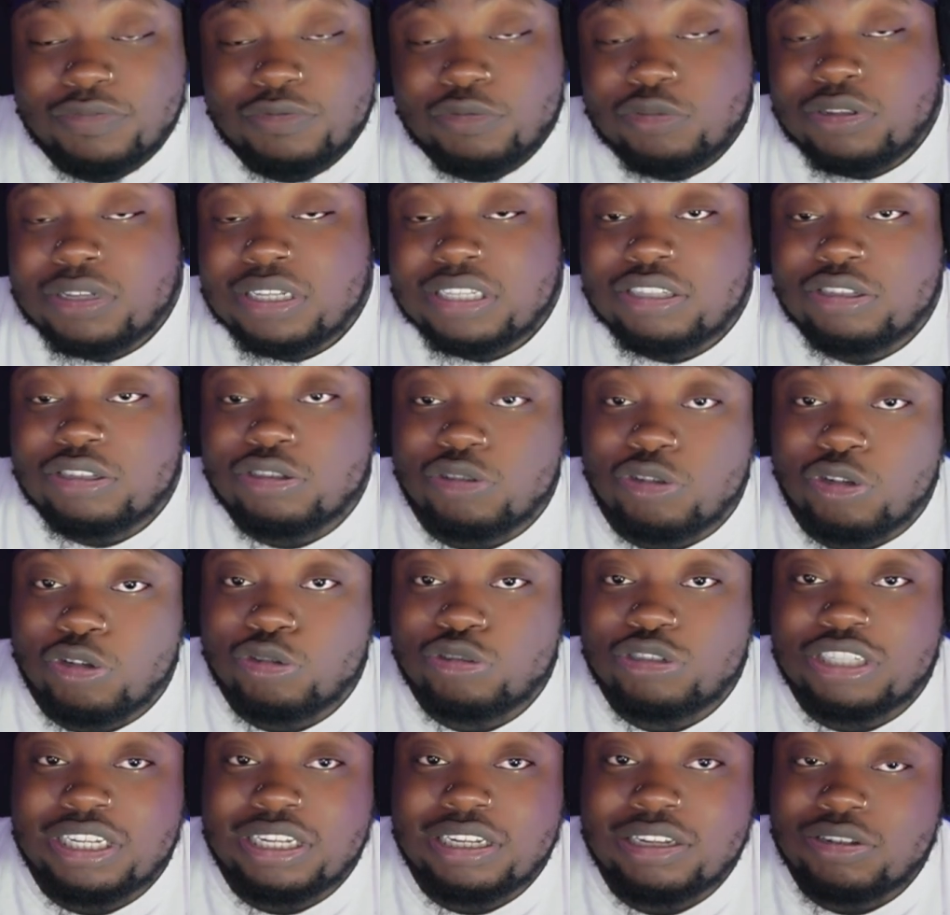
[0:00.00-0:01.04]
Because you're
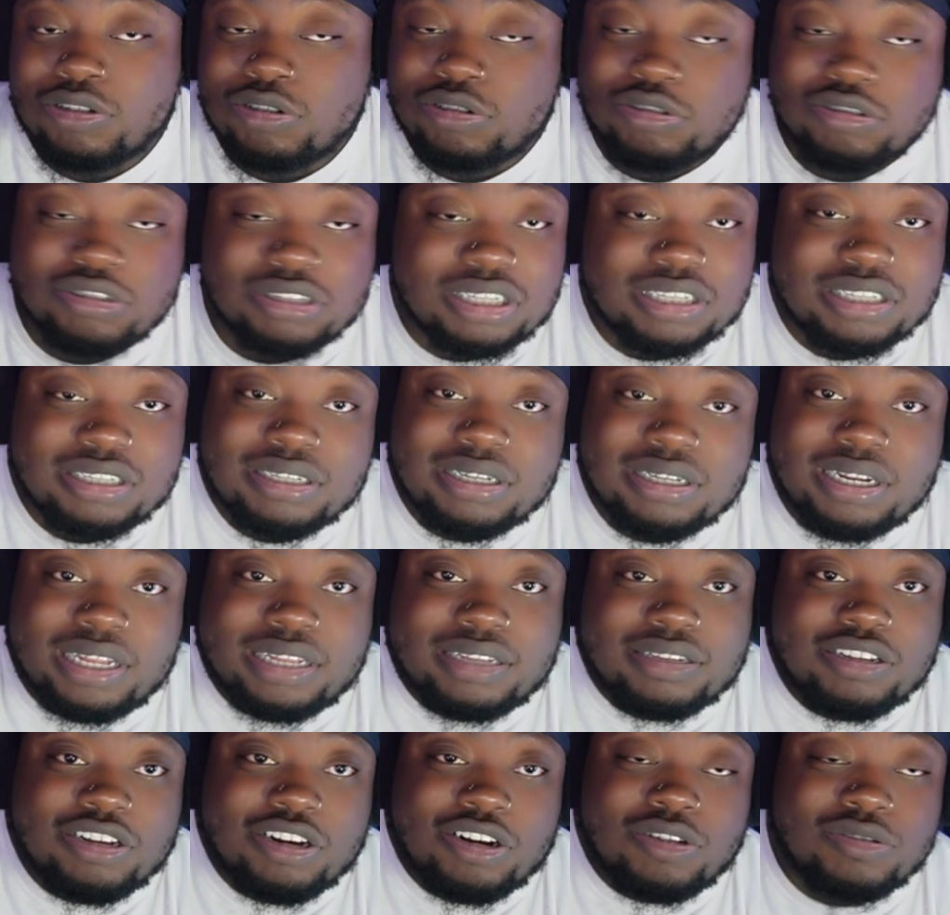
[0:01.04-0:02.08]
OG, or you just like,
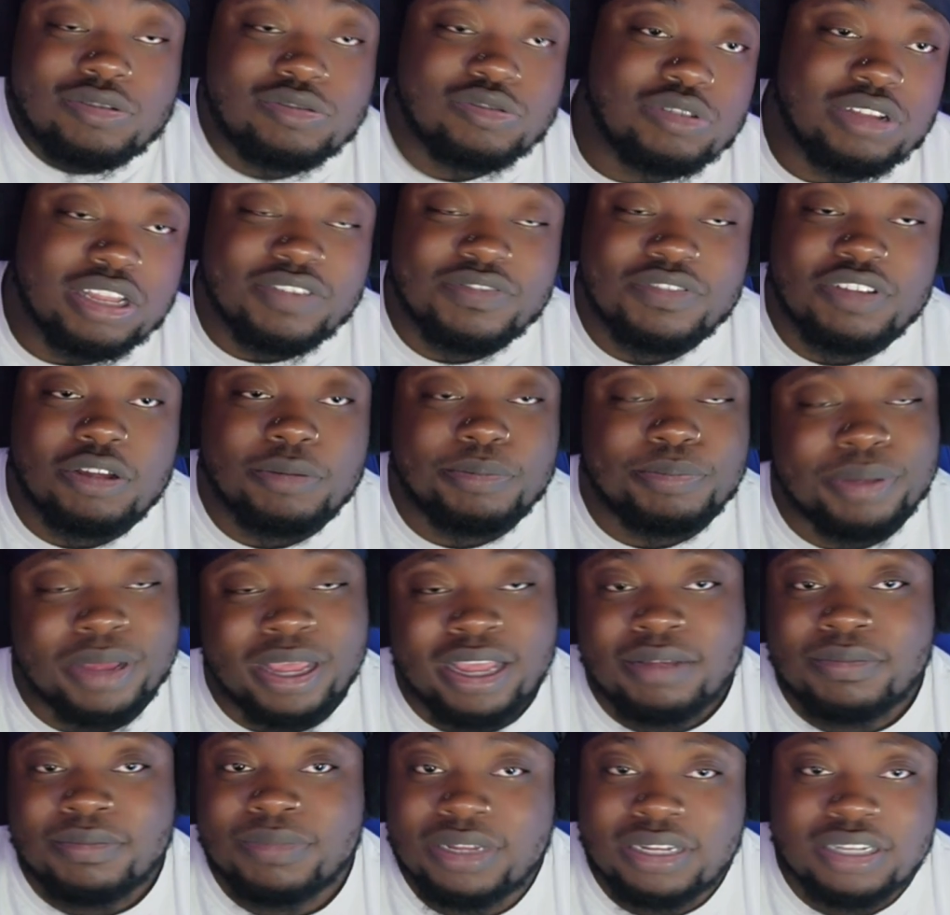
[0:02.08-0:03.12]
you know, you give me a
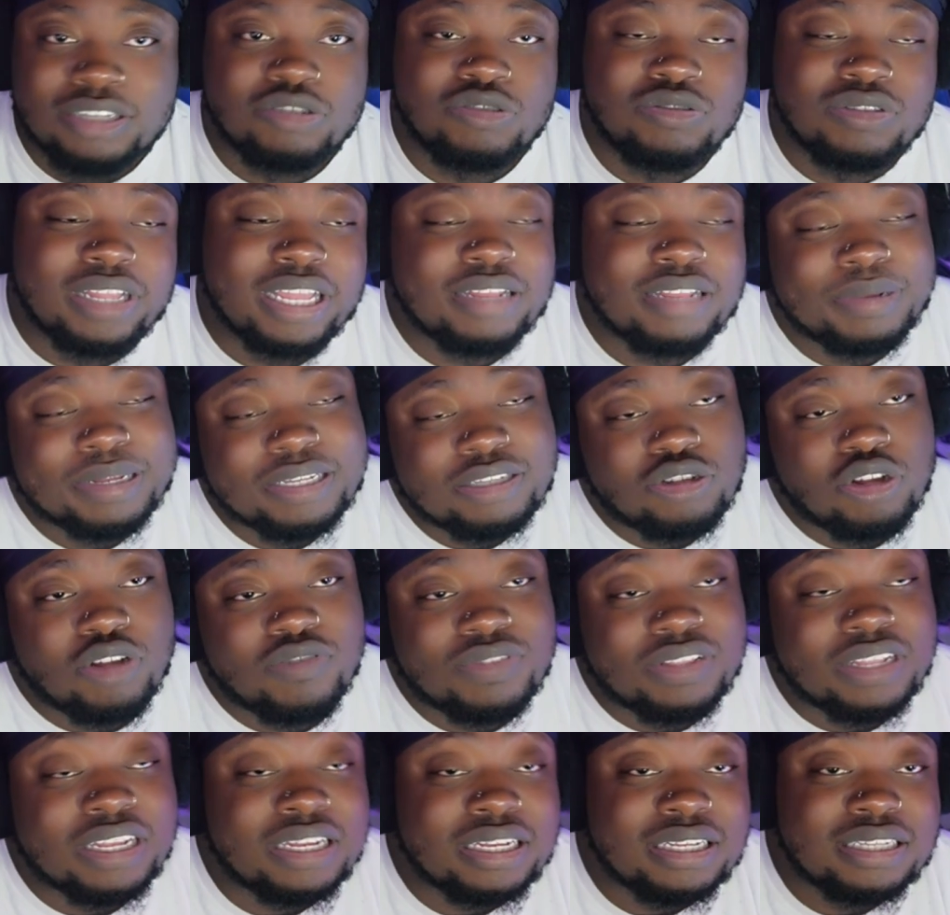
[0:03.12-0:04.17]
pin because you think based
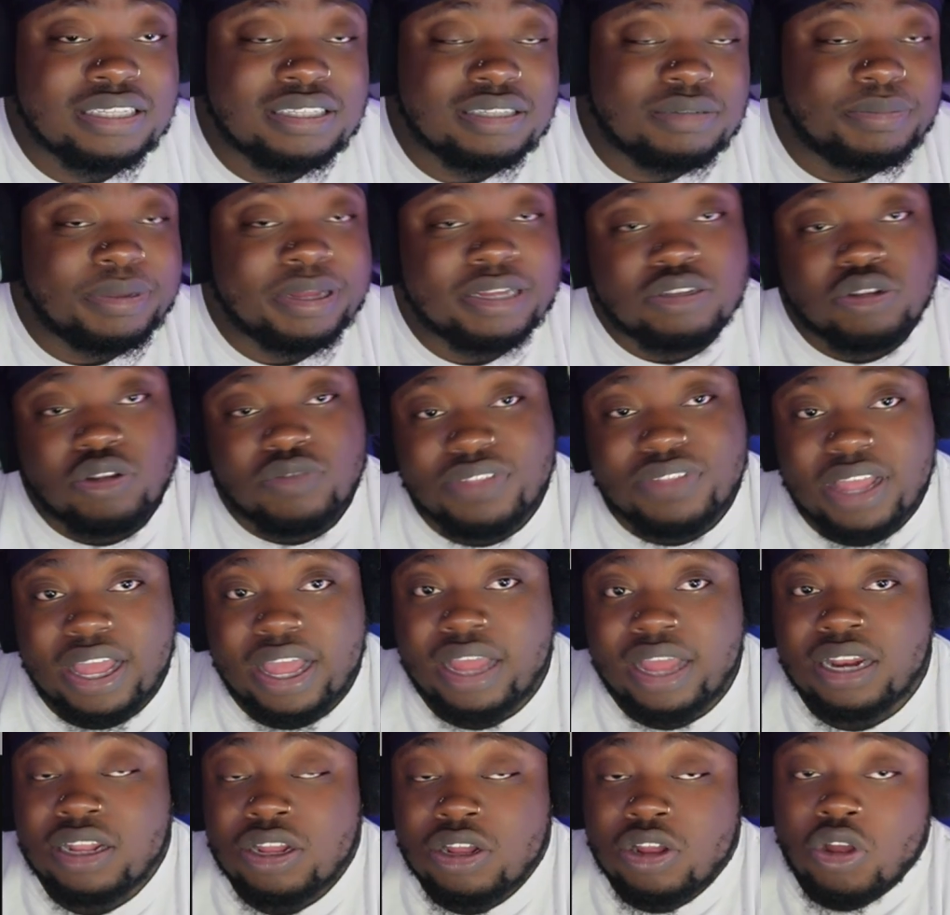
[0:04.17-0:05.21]
off this, based off
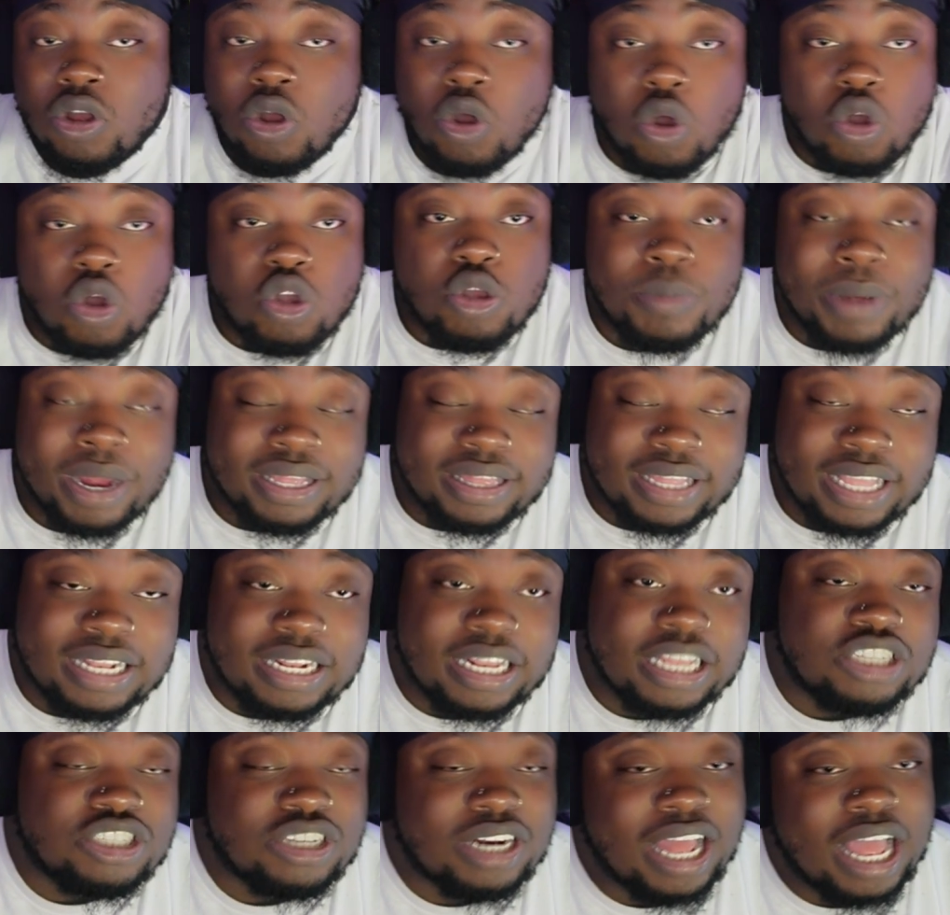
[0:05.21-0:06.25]
that, or you might think
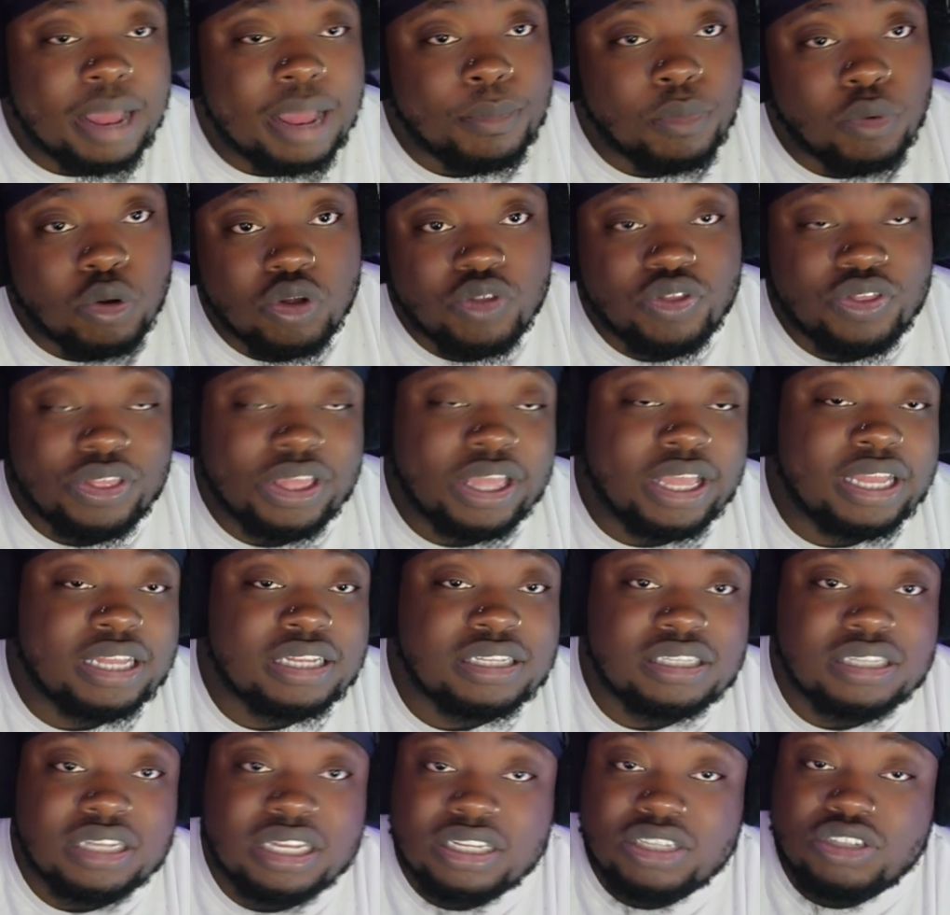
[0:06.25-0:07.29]
they should add more
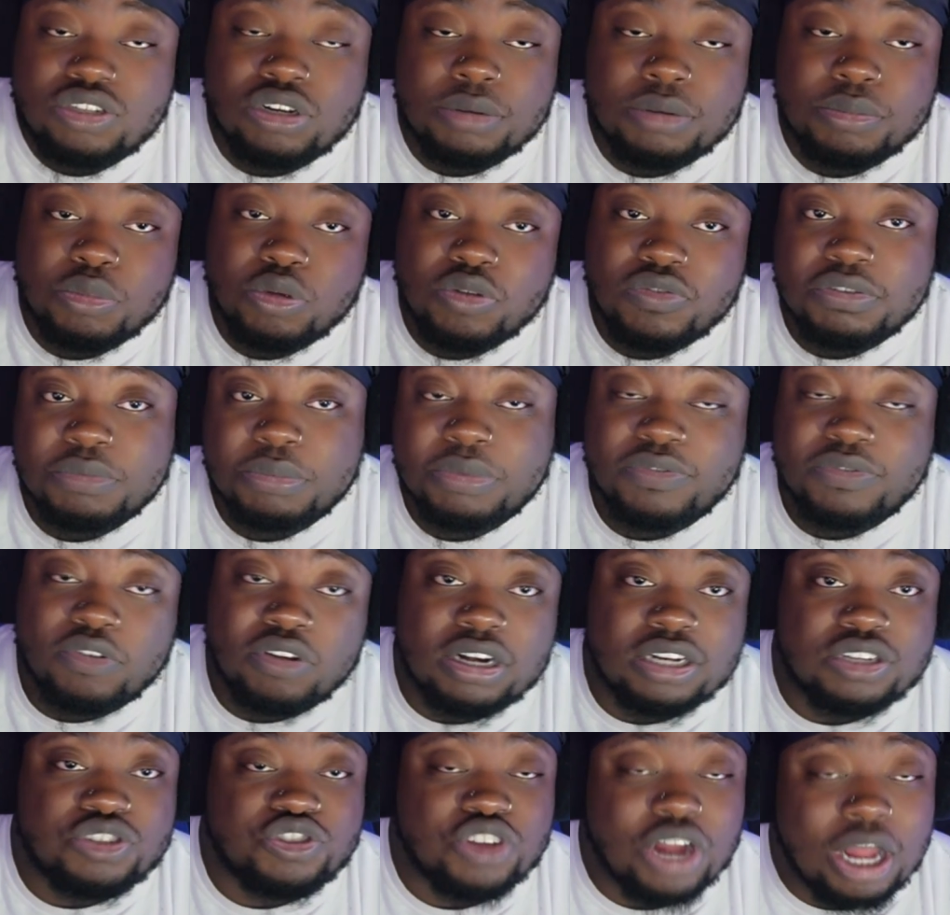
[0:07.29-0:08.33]
things into the movie before
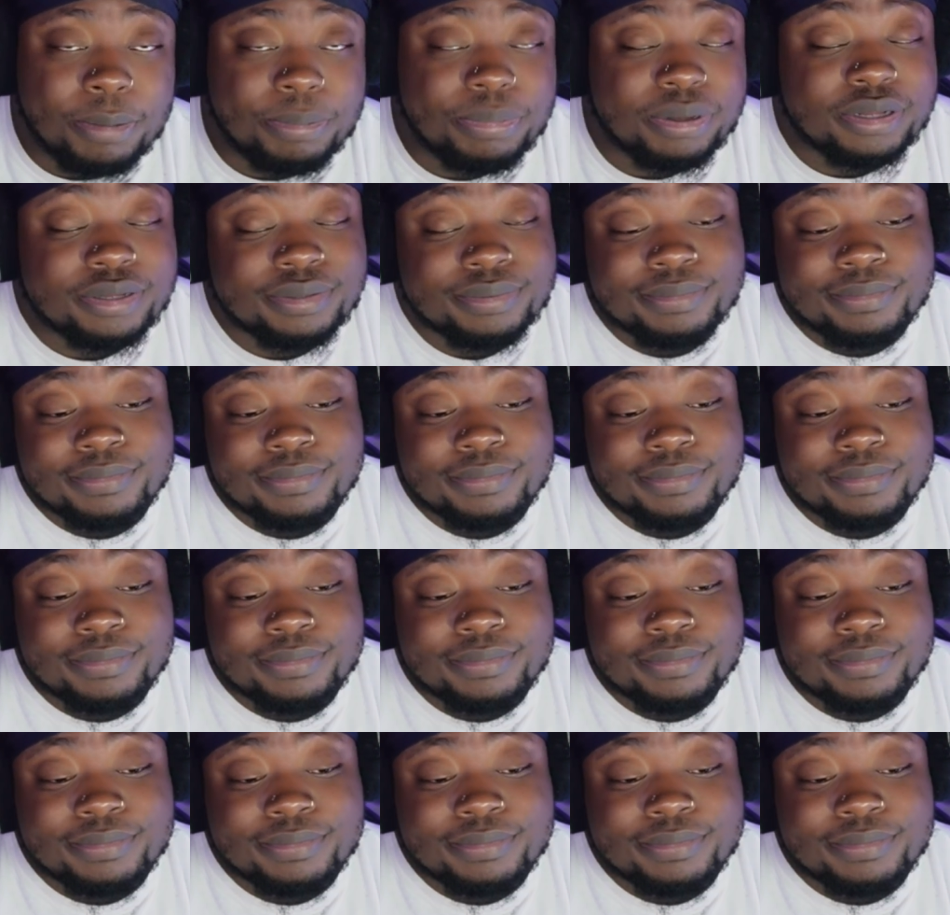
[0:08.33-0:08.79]
they drop it.